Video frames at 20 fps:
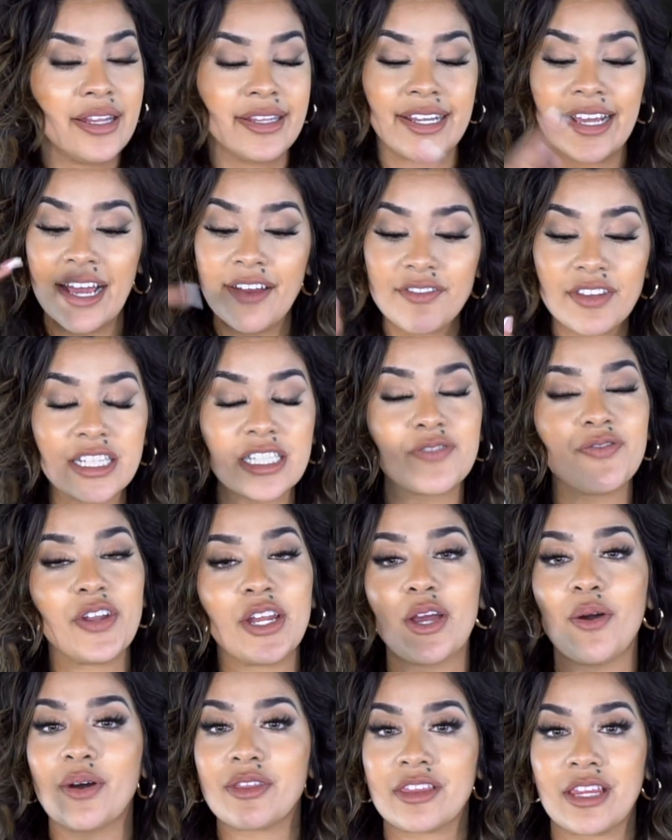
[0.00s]
Give this
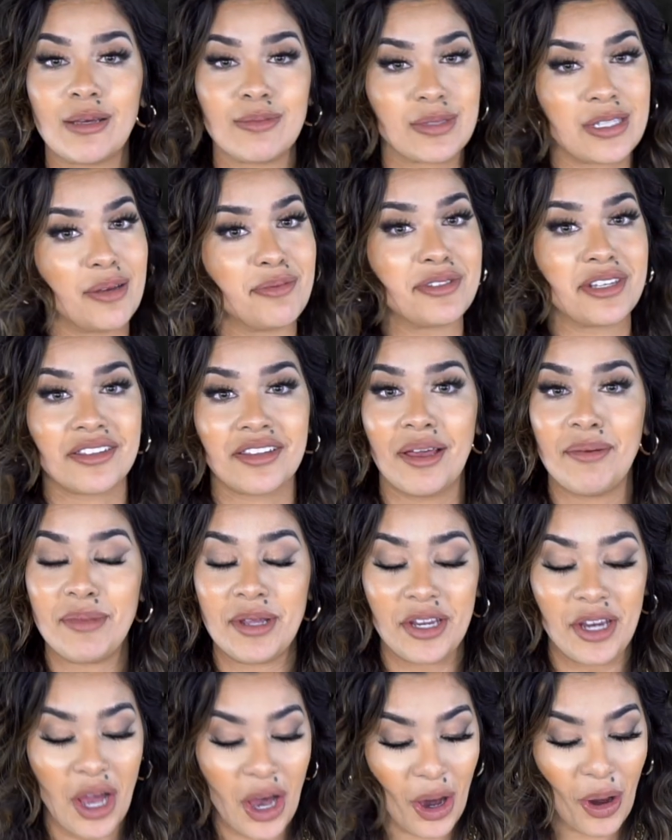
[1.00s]
video a thumbs up to let me
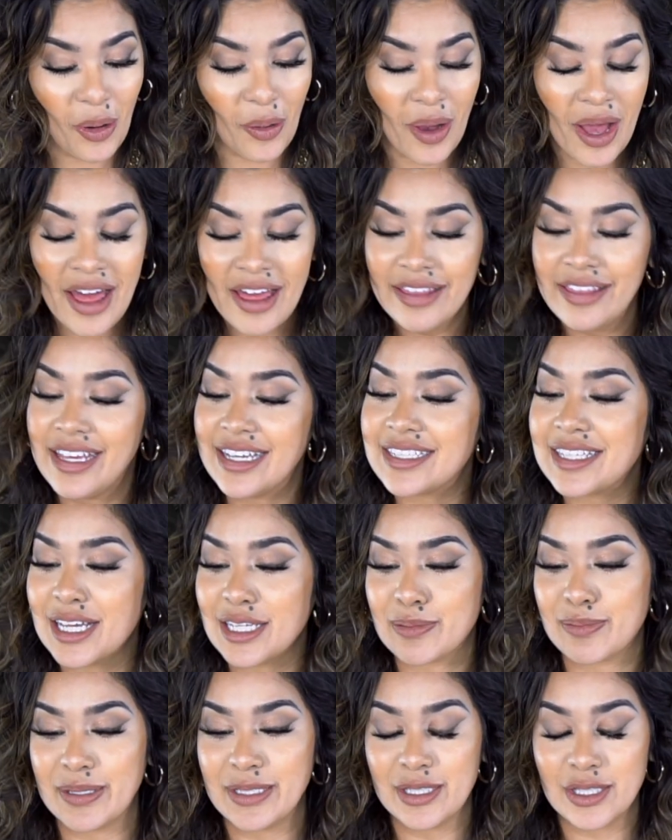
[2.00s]
know. This
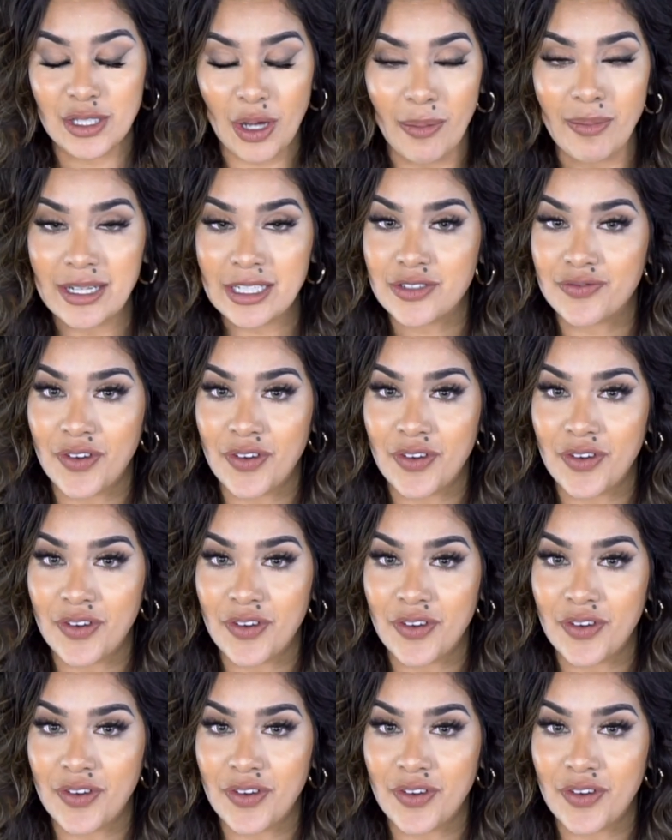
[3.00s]
has been so much